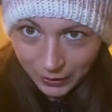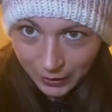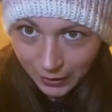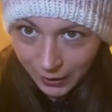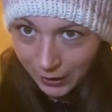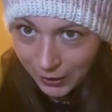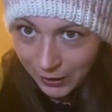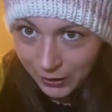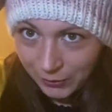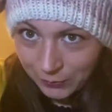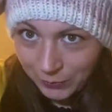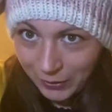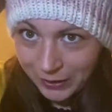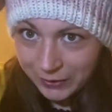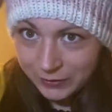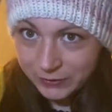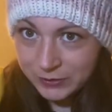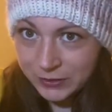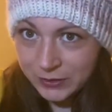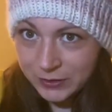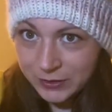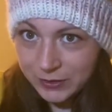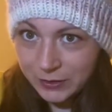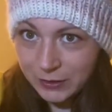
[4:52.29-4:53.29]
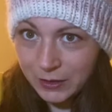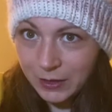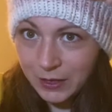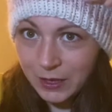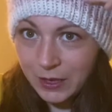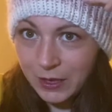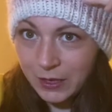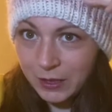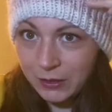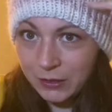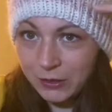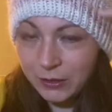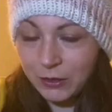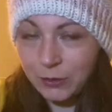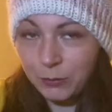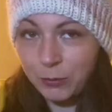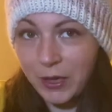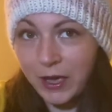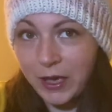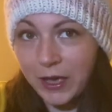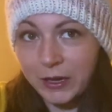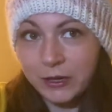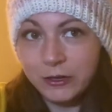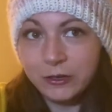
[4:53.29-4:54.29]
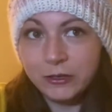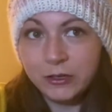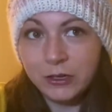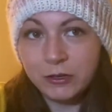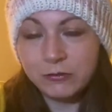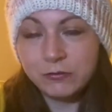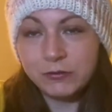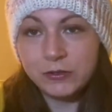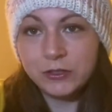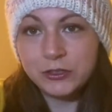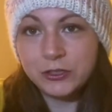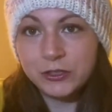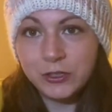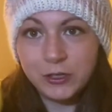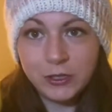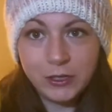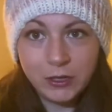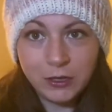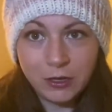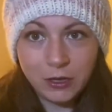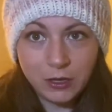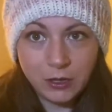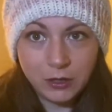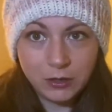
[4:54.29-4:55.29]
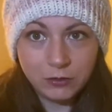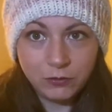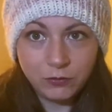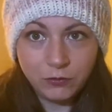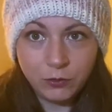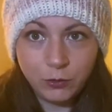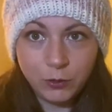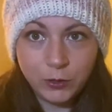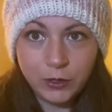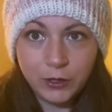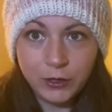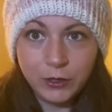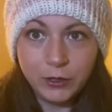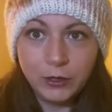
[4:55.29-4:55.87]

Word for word: Um, I did. The pattern originally called for